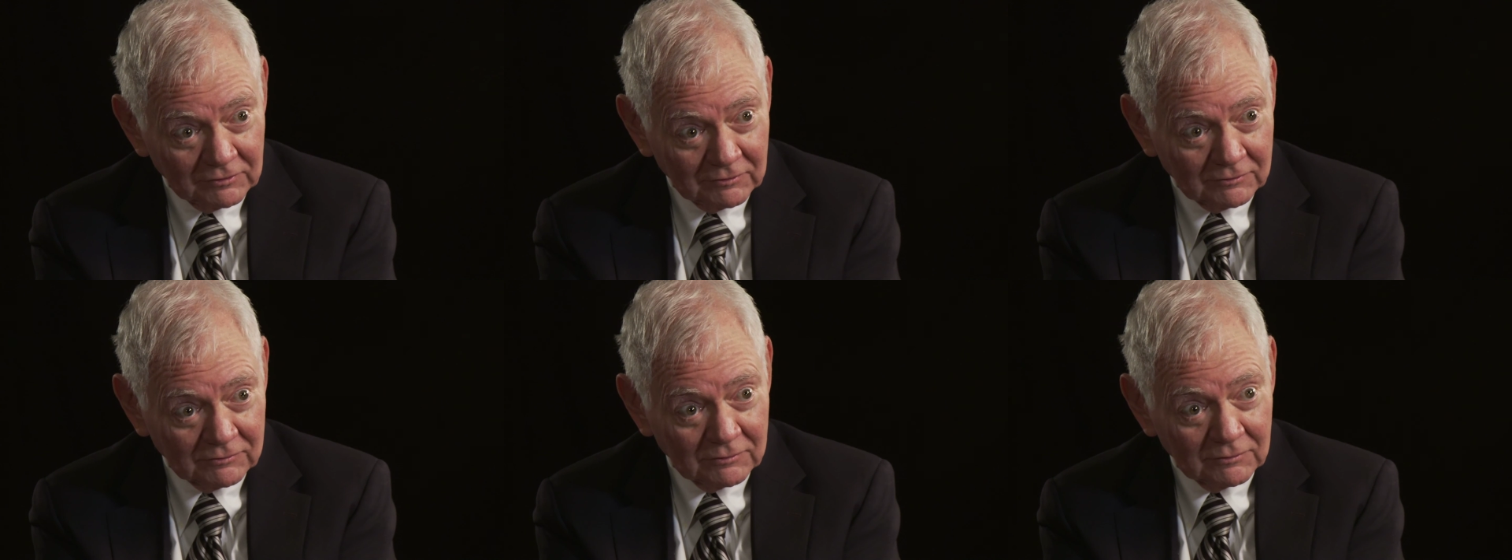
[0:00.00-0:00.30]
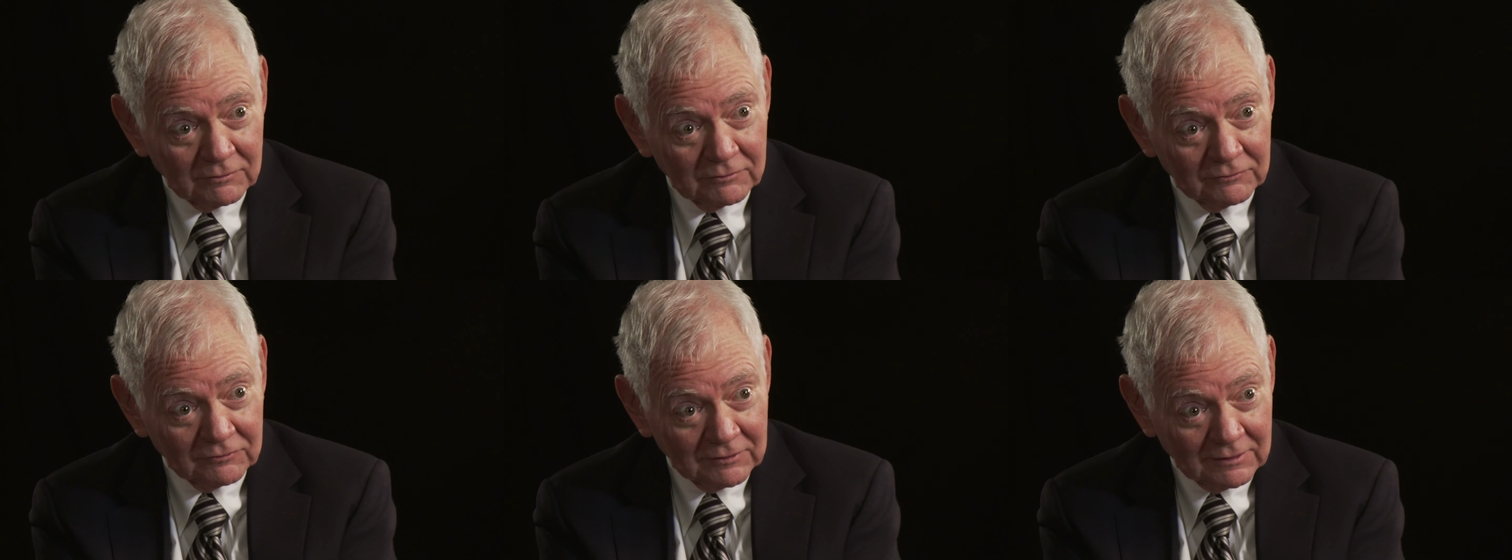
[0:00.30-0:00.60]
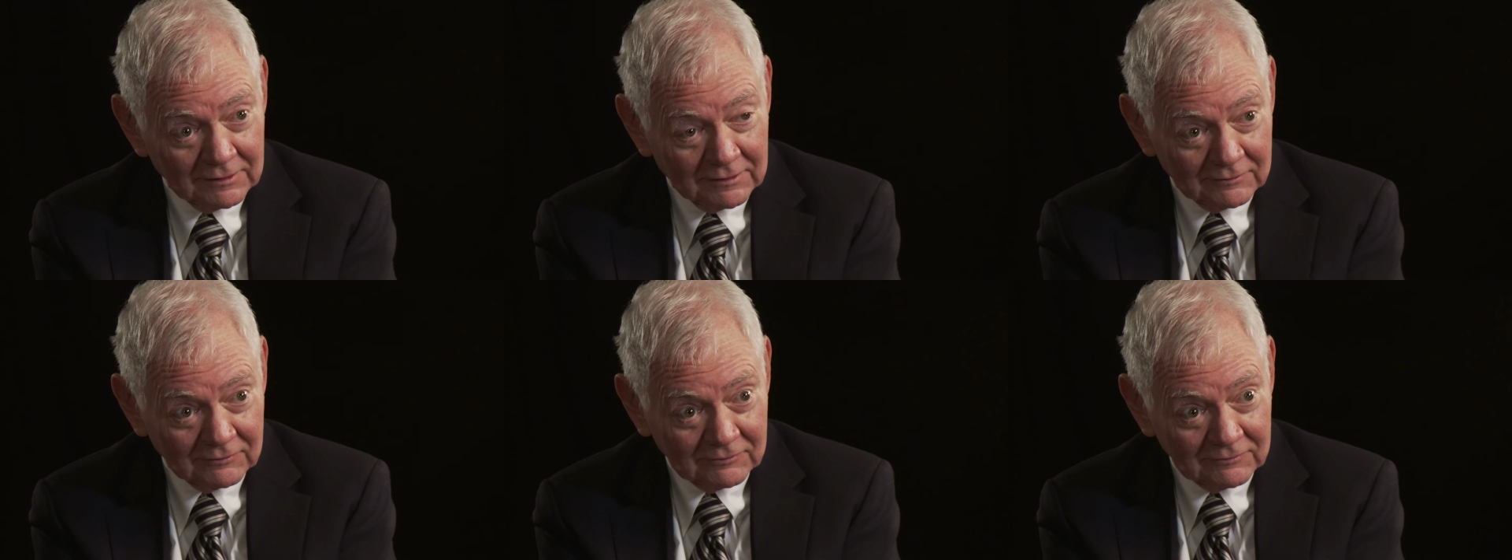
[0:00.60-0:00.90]
includes
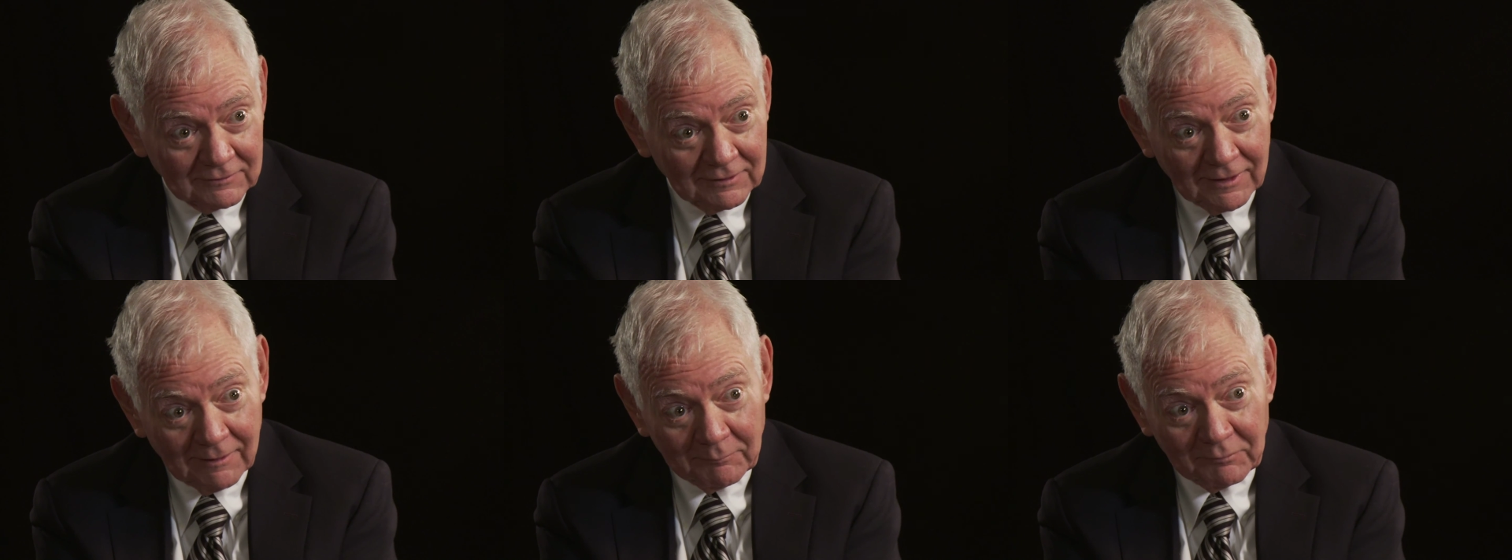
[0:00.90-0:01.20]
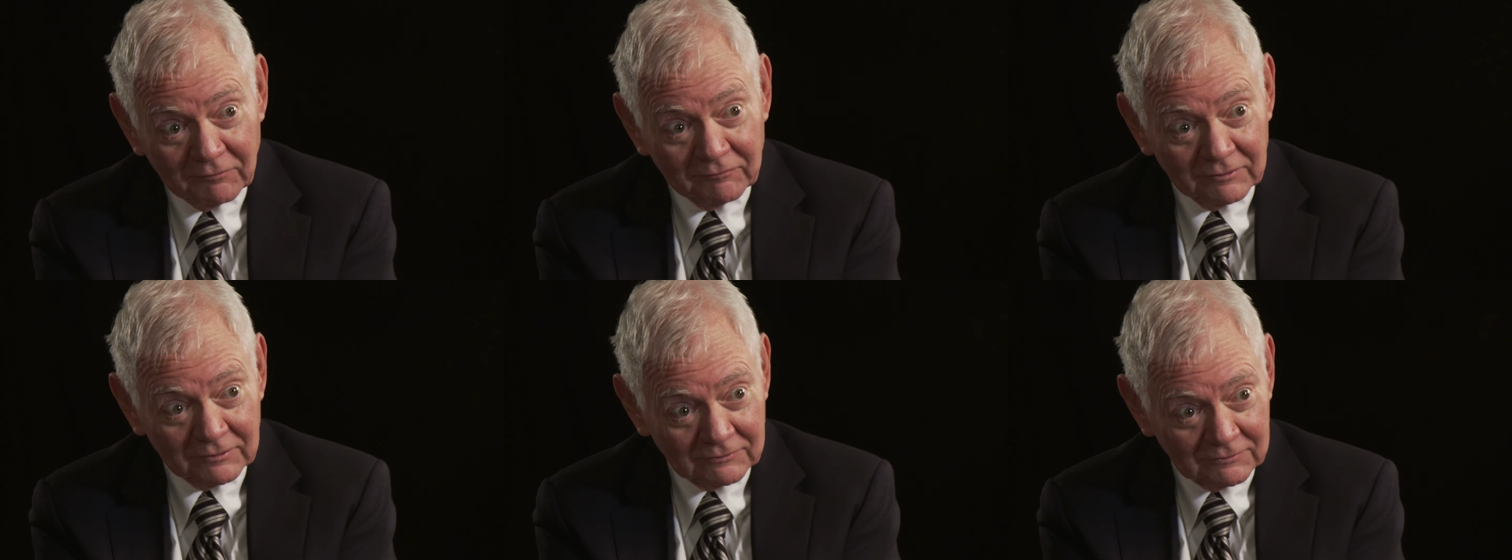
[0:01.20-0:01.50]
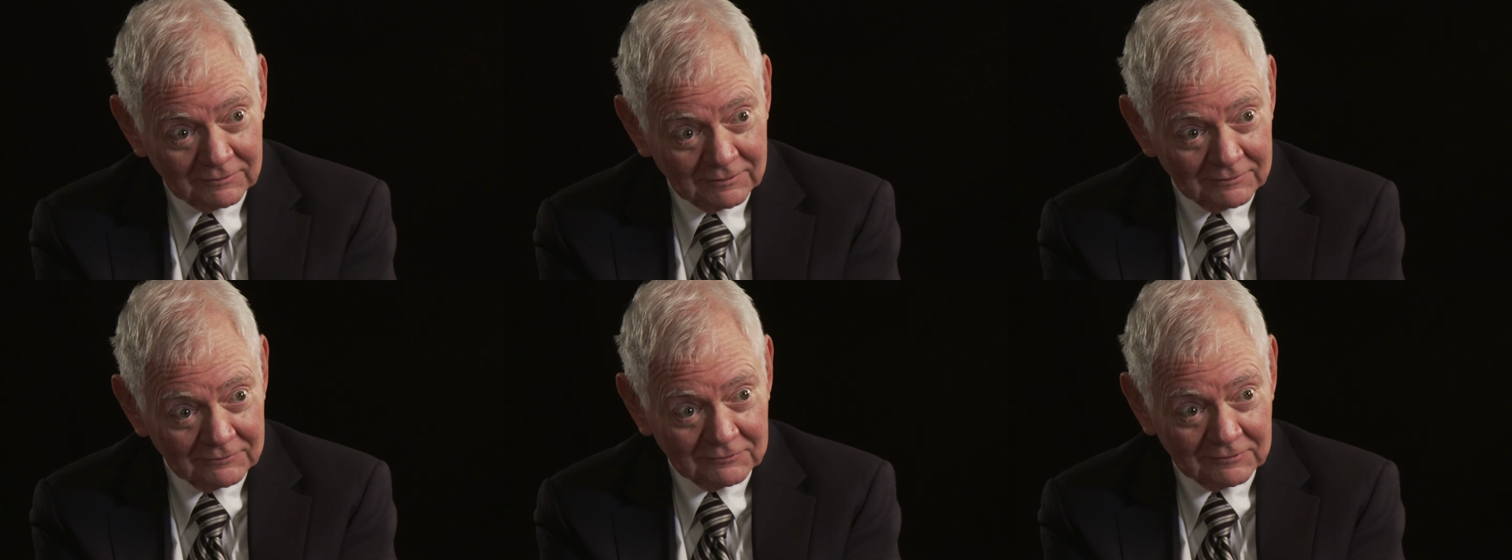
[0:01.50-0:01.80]
at its top of
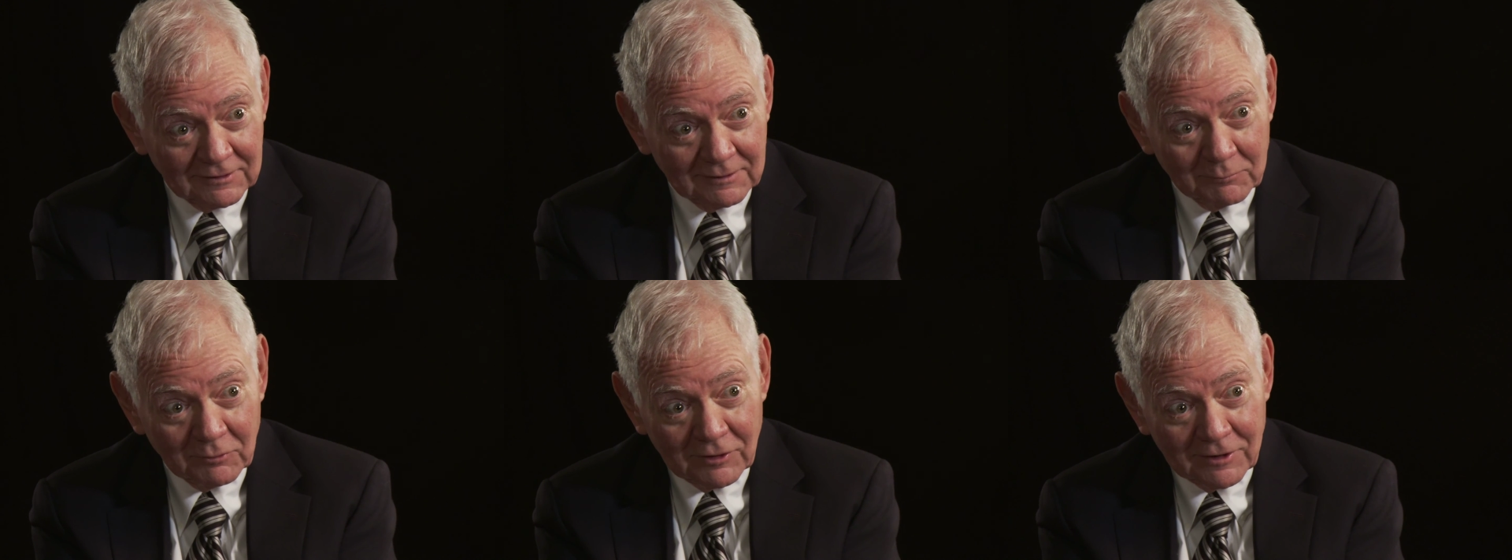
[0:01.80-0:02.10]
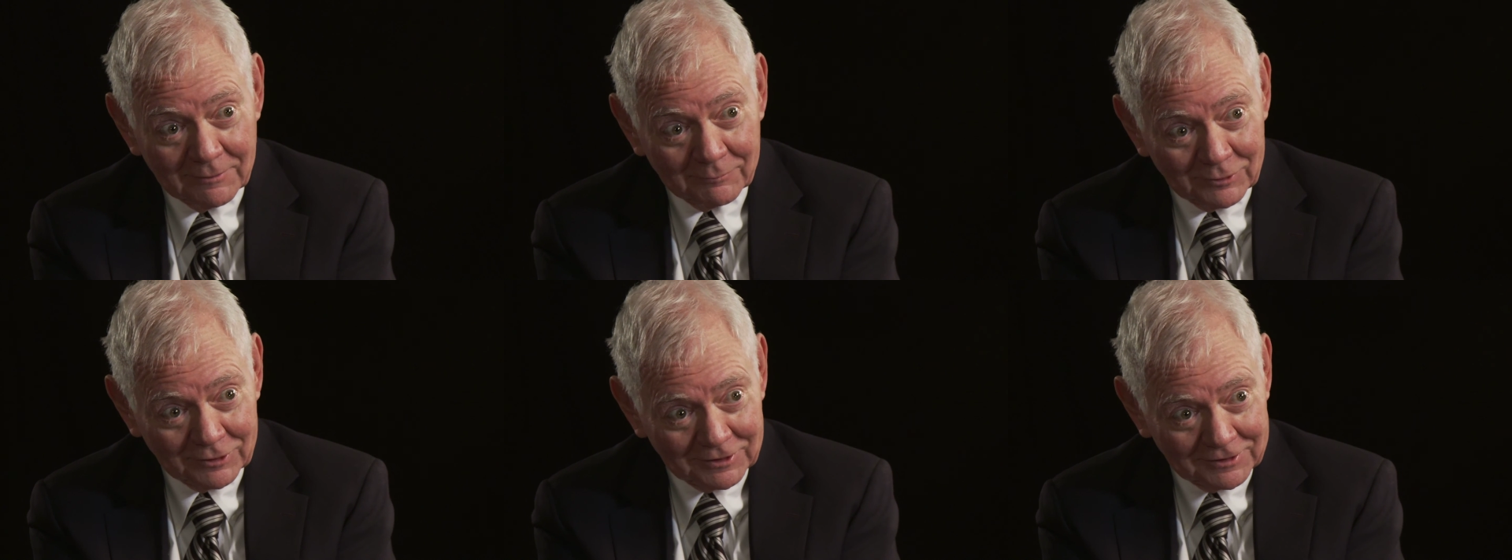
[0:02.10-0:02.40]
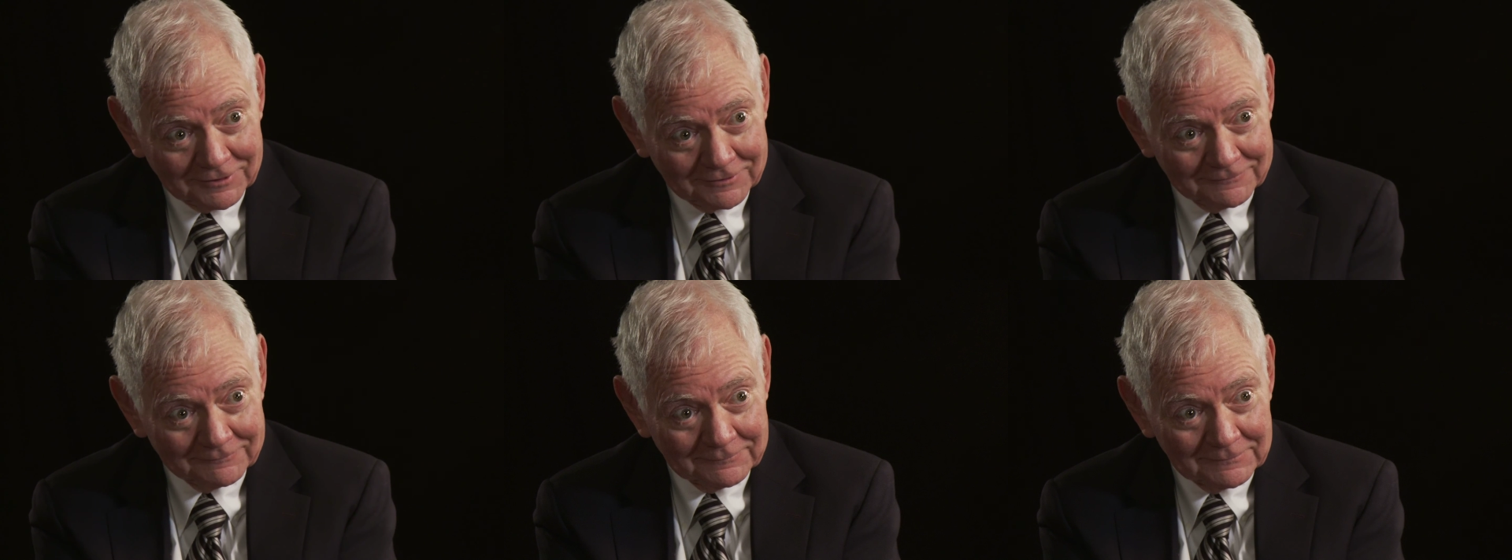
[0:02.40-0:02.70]
its list Abraham
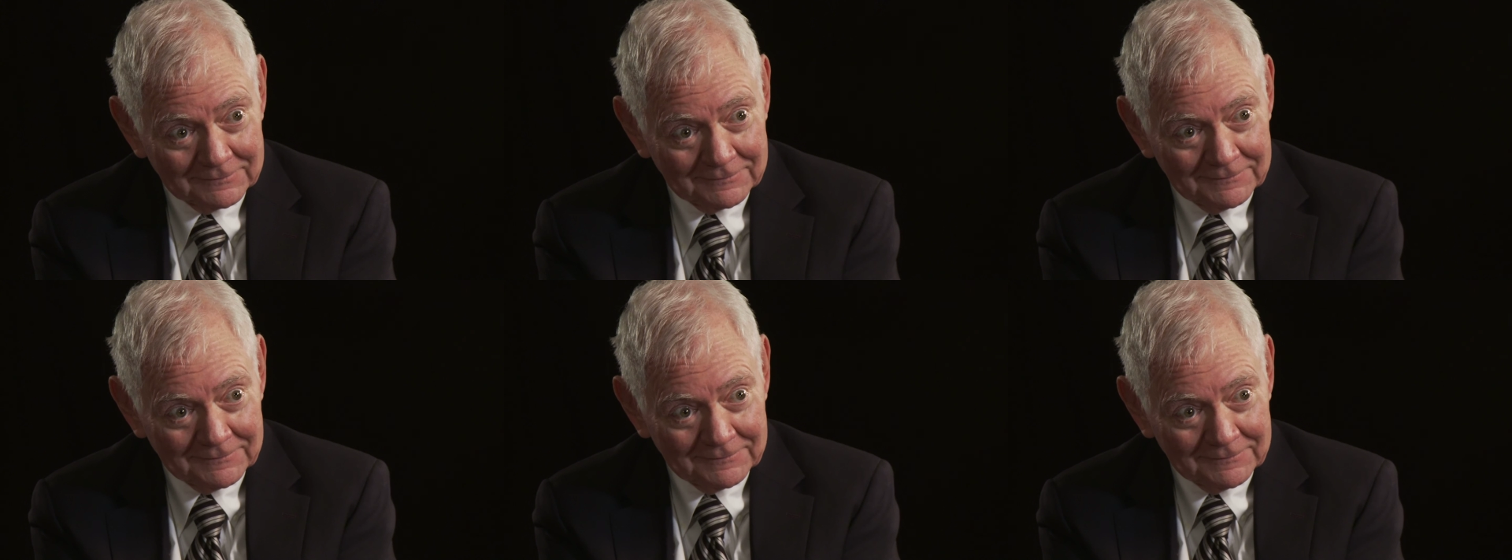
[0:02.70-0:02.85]
Lincoln.